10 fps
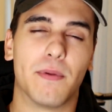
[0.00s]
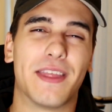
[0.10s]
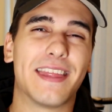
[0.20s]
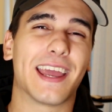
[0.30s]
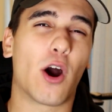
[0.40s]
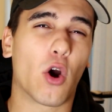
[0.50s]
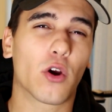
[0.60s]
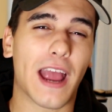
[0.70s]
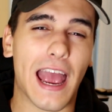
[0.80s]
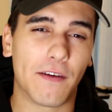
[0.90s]
but then they
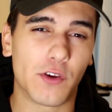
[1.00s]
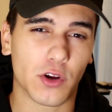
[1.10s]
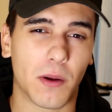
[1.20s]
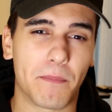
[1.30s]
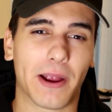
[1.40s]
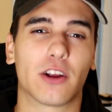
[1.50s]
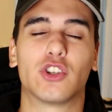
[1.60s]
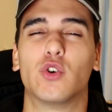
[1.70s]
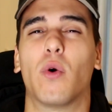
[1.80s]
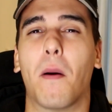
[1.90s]
are heavier
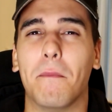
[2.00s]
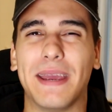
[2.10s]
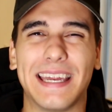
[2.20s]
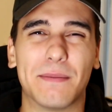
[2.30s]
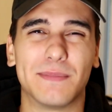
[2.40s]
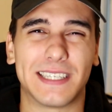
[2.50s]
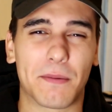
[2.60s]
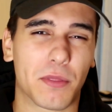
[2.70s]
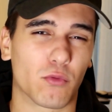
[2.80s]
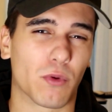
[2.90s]
compared to a medium
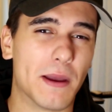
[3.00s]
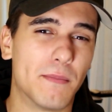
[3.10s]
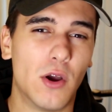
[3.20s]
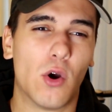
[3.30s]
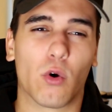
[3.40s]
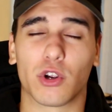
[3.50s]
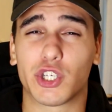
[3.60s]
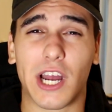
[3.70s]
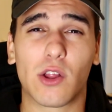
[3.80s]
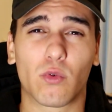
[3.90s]
depth rim or a
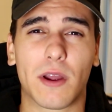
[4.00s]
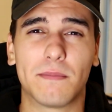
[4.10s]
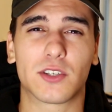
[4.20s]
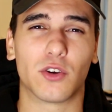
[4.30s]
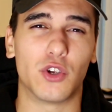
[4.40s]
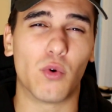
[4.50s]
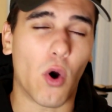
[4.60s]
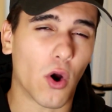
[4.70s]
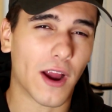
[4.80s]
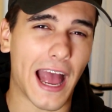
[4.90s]
shallow rim, so you
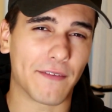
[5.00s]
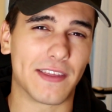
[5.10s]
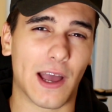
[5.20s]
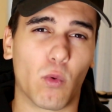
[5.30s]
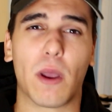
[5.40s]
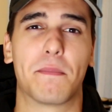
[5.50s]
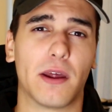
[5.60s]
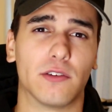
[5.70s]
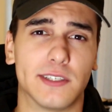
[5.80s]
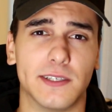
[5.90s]
are having that weight
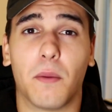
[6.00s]
penalty.